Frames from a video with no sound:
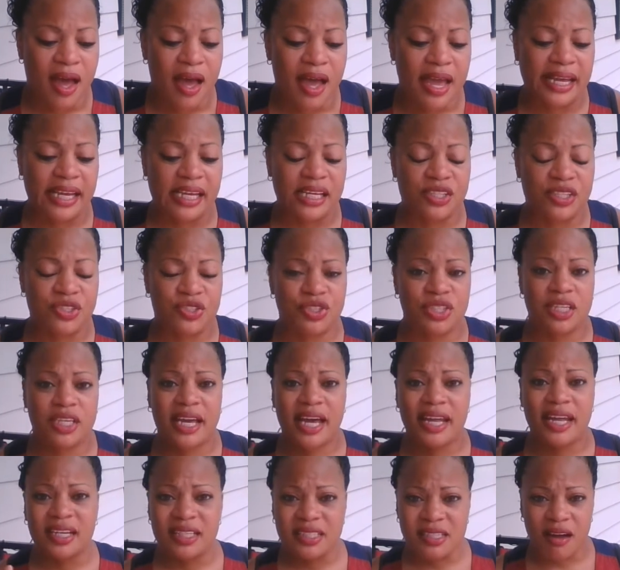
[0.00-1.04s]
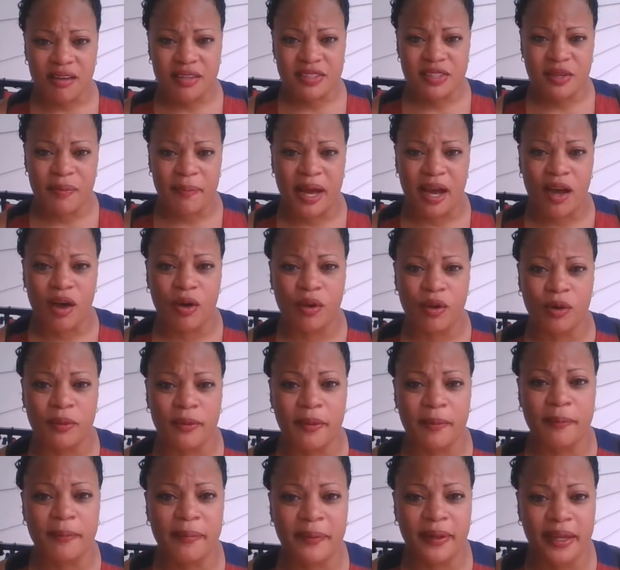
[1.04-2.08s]
and she kind of talks about
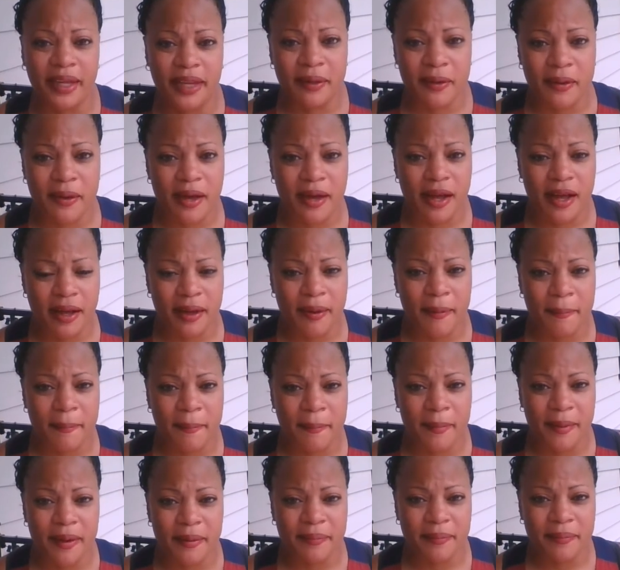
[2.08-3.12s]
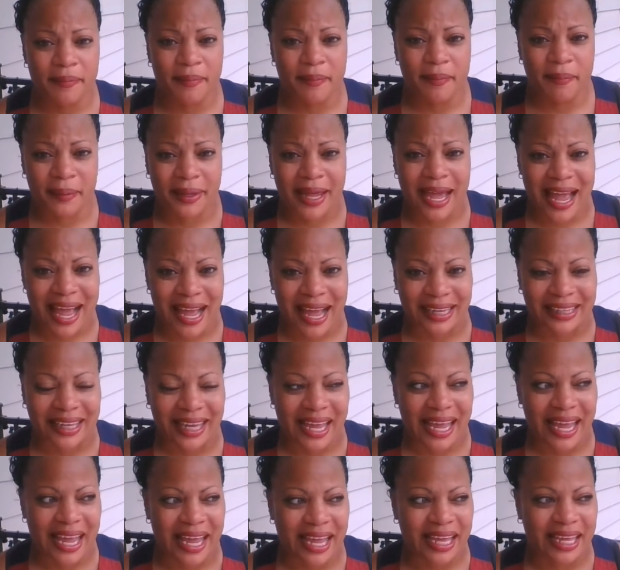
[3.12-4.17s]
being uh, black
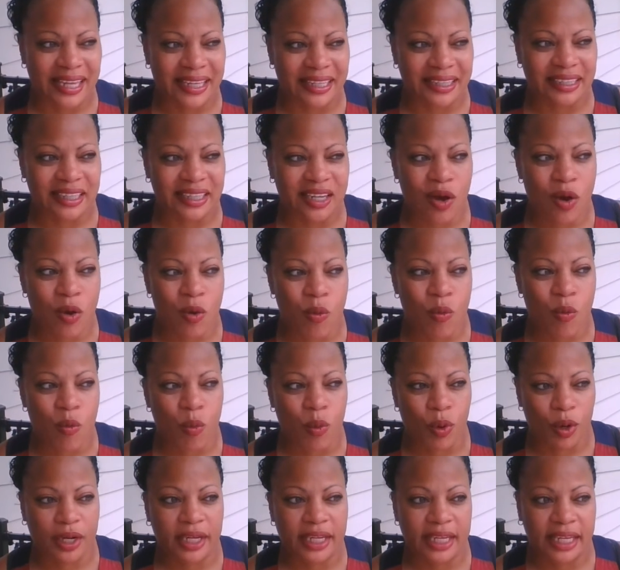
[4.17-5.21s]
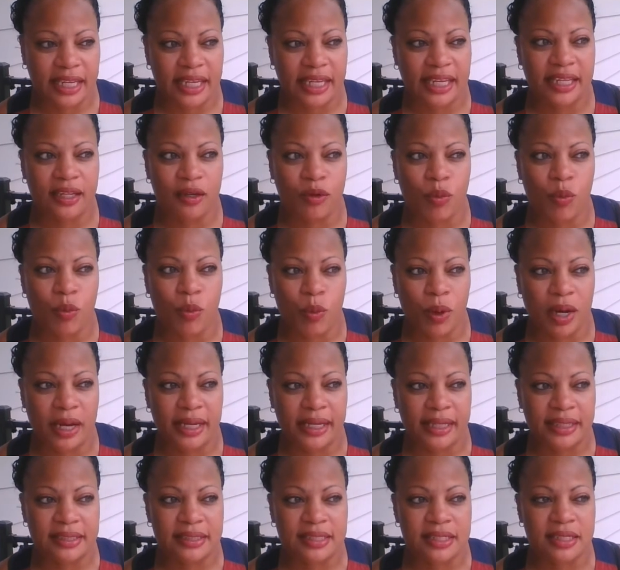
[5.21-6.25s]
and working in a
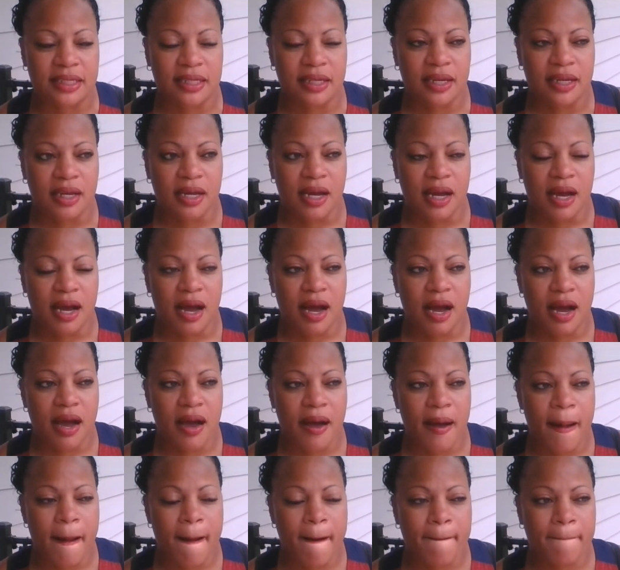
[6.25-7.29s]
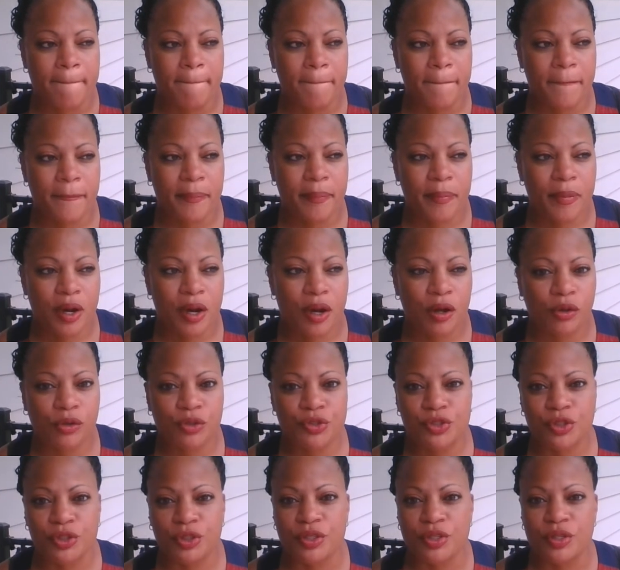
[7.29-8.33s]
white um,
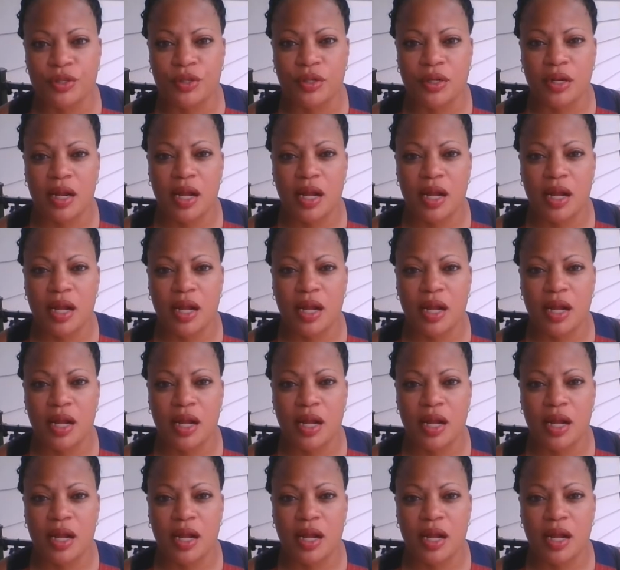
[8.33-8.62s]
culture